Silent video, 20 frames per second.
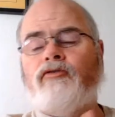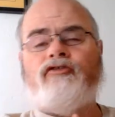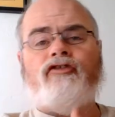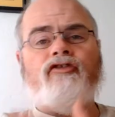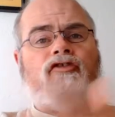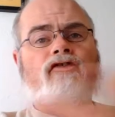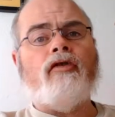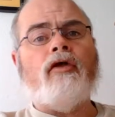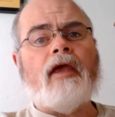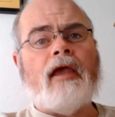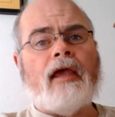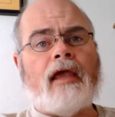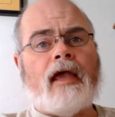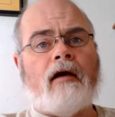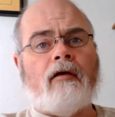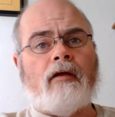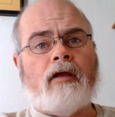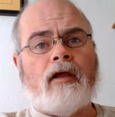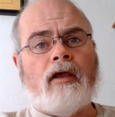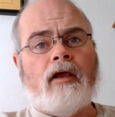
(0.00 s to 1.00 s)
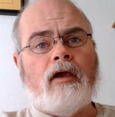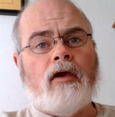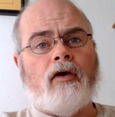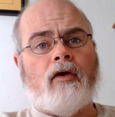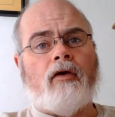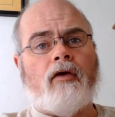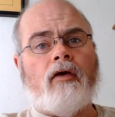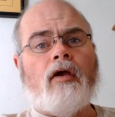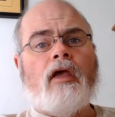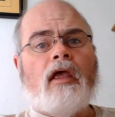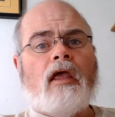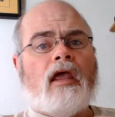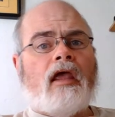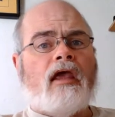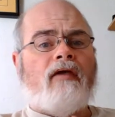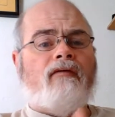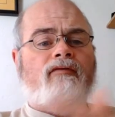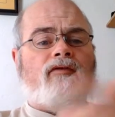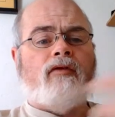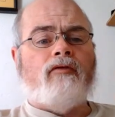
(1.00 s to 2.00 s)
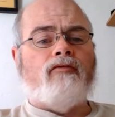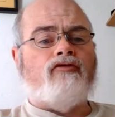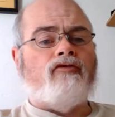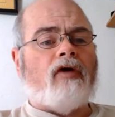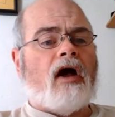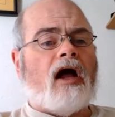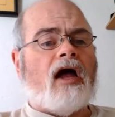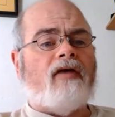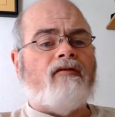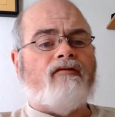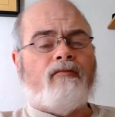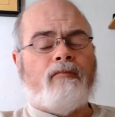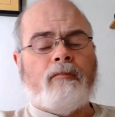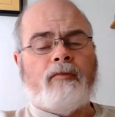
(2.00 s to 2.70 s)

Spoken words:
Just looking out here, if you drive